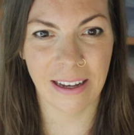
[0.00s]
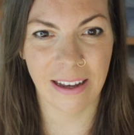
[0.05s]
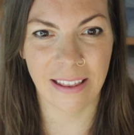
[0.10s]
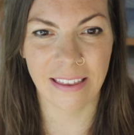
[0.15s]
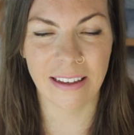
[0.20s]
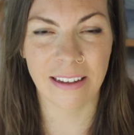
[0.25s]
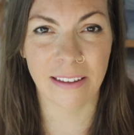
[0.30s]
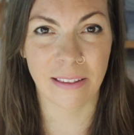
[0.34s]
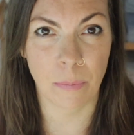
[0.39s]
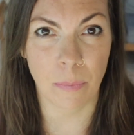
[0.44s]
I
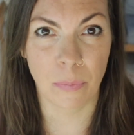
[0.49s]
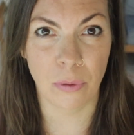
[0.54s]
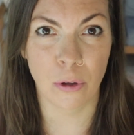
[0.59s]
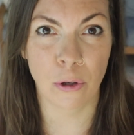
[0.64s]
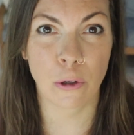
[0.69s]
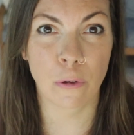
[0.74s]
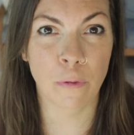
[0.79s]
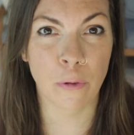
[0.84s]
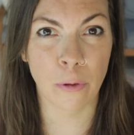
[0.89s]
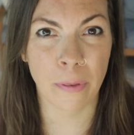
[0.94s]
think it's a
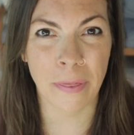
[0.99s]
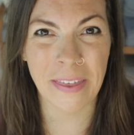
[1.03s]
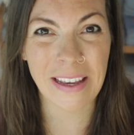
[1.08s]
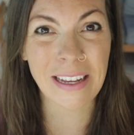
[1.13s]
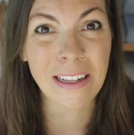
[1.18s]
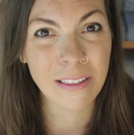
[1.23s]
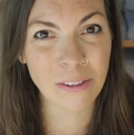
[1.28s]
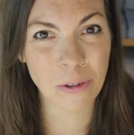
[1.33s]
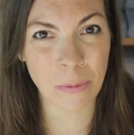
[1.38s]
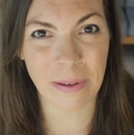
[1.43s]
beautiful
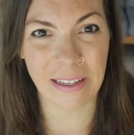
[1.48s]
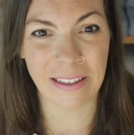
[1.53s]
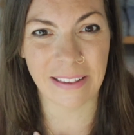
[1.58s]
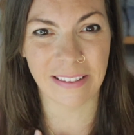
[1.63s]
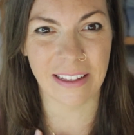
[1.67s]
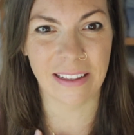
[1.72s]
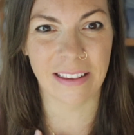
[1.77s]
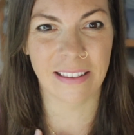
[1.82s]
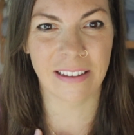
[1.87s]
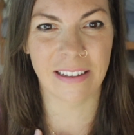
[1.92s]
thing to be
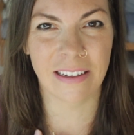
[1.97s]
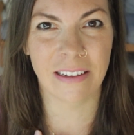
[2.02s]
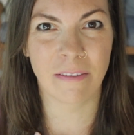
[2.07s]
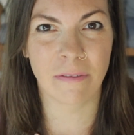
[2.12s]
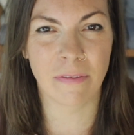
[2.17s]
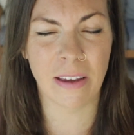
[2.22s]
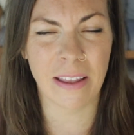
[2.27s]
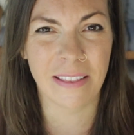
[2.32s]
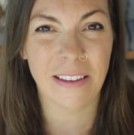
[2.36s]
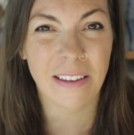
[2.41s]

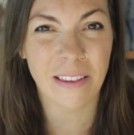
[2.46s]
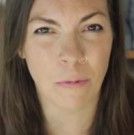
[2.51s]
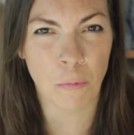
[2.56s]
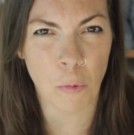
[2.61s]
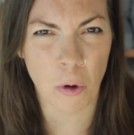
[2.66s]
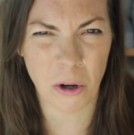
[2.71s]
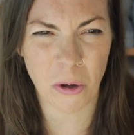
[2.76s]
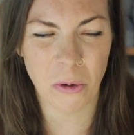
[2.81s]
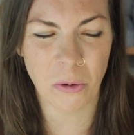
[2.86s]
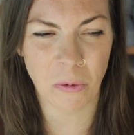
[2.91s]
sensitive, and this
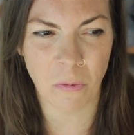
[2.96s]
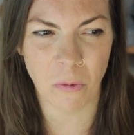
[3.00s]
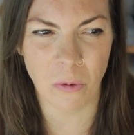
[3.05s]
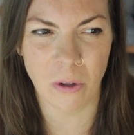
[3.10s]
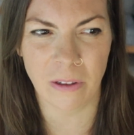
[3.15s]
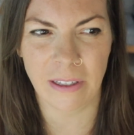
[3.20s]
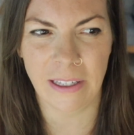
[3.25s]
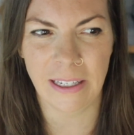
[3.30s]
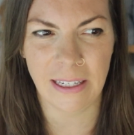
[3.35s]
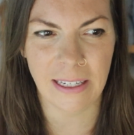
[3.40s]
world
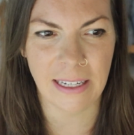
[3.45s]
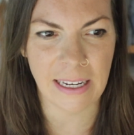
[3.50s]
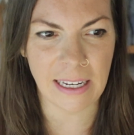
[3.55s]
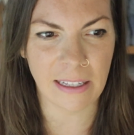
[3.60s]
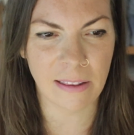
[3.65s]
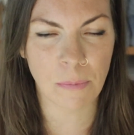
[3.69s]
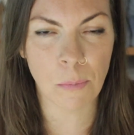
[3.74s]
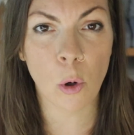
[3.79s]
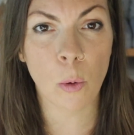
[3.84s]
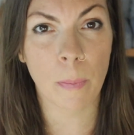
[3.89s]
really
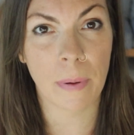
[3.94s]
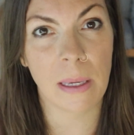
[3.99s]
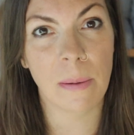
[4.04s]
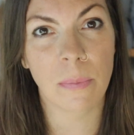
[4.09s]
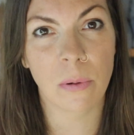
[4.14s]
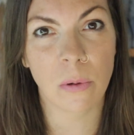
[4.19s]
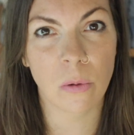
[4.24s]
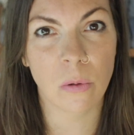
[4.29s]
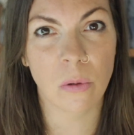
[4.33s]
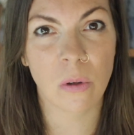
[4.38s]
needs more
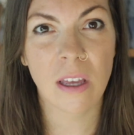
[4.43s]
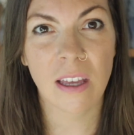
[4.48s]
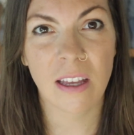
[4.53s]
people